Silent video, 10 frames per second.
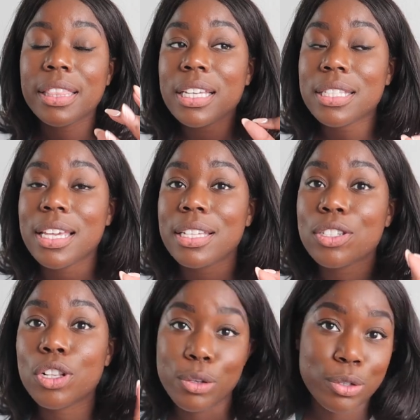think it
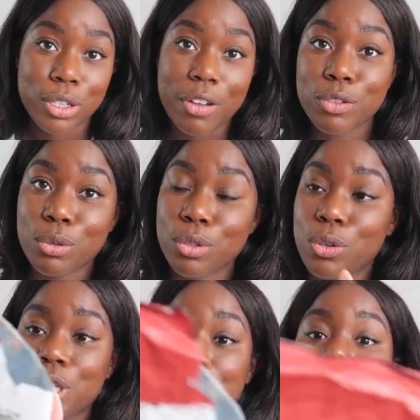tastes close enough to a
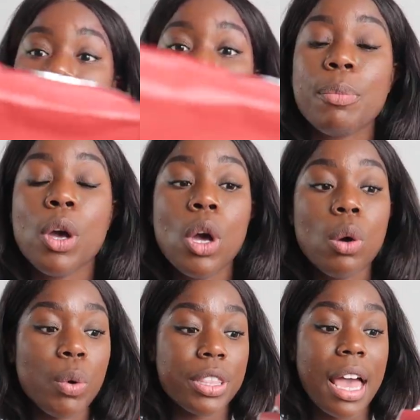tortilla chip
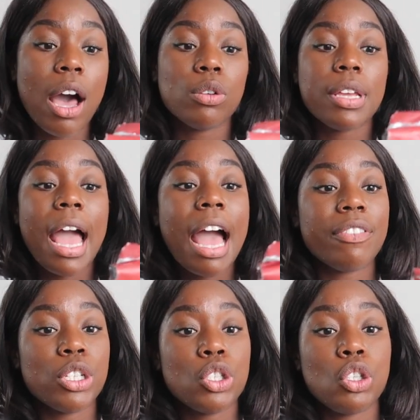without
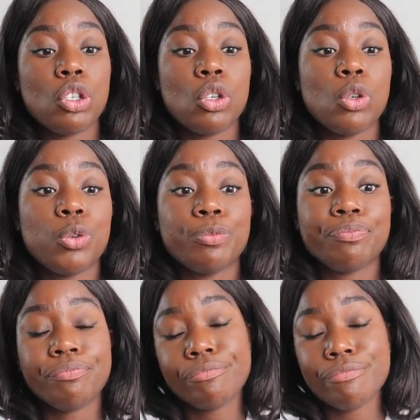having to,
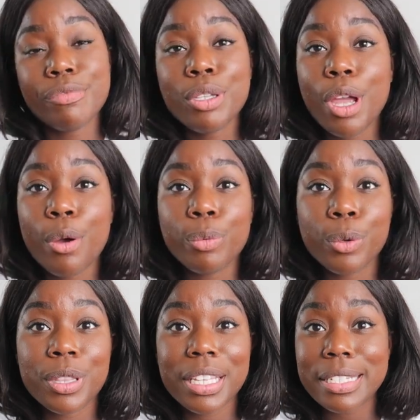you know,
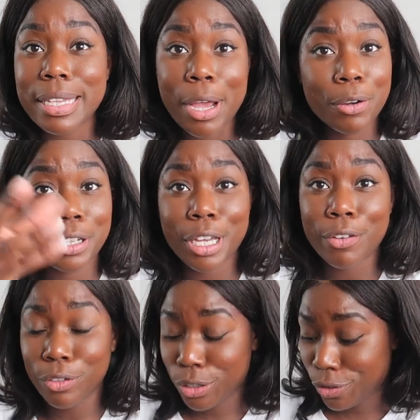ruin the integrity
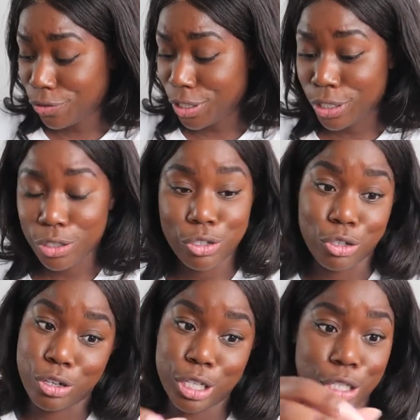of your fitness
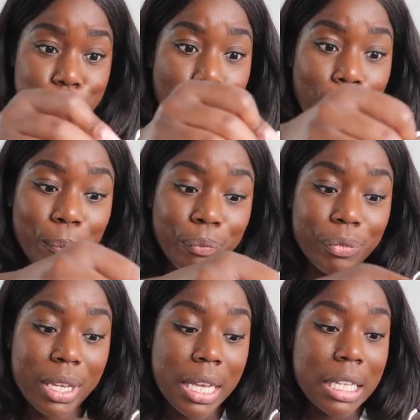journey. So
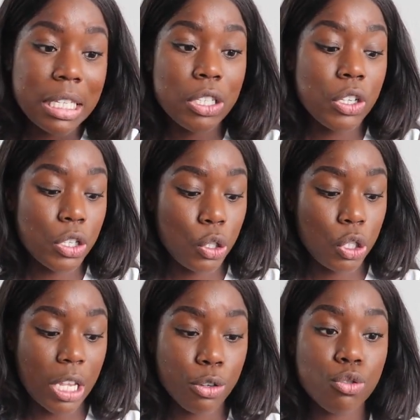these are the
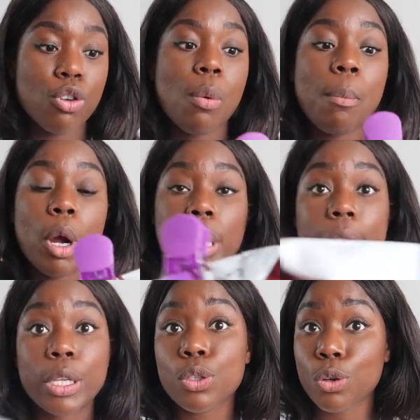Central
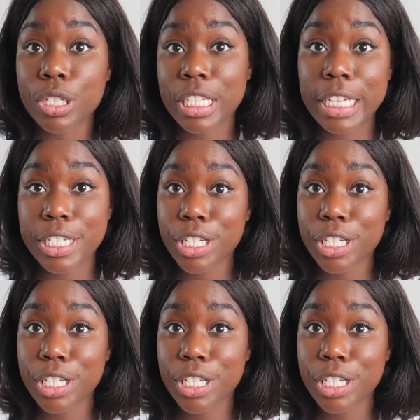Market tortilla